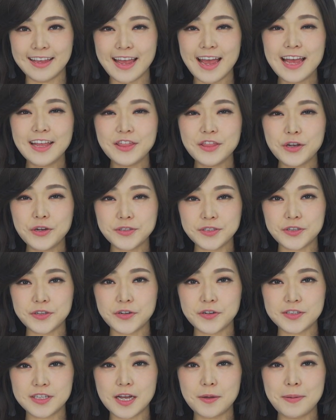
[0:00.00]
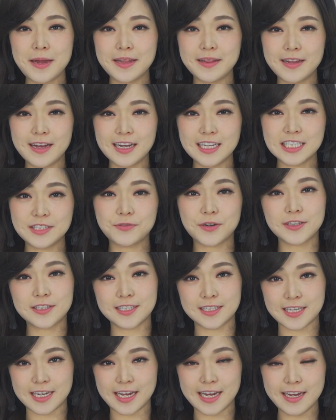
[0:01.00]
And those are your top headlines for
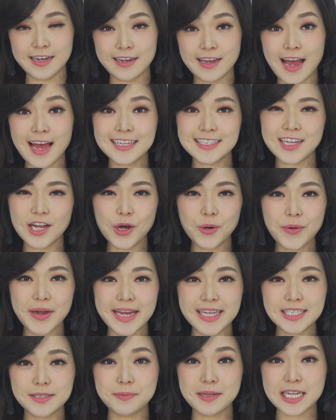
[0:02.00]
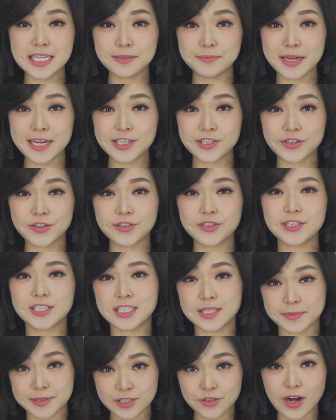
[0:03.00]
today. As always, please make sure
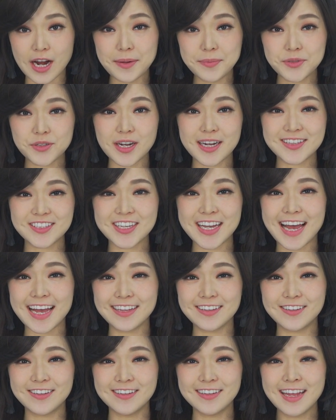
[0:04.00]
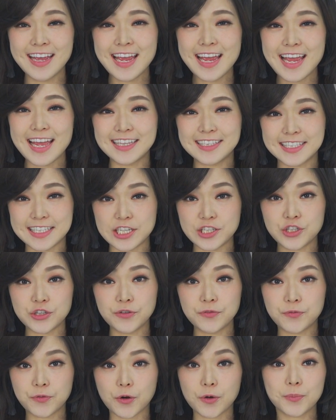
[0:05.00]
to subscribe to our channel and stay
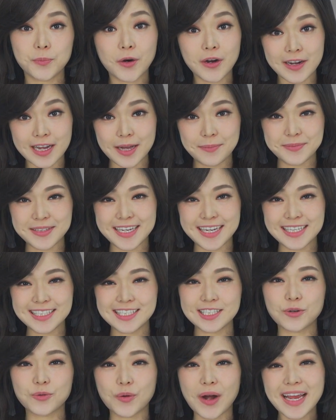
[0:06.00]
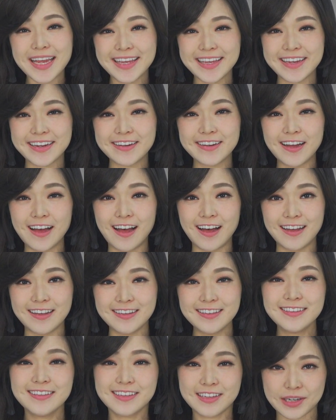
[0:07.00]
tuned for more updates right here
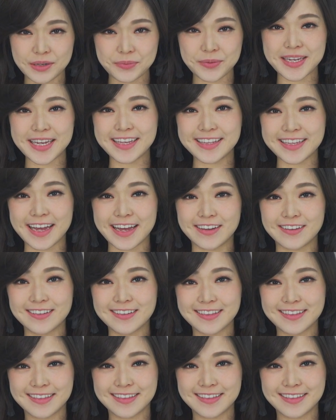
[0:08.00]
on Korea Now.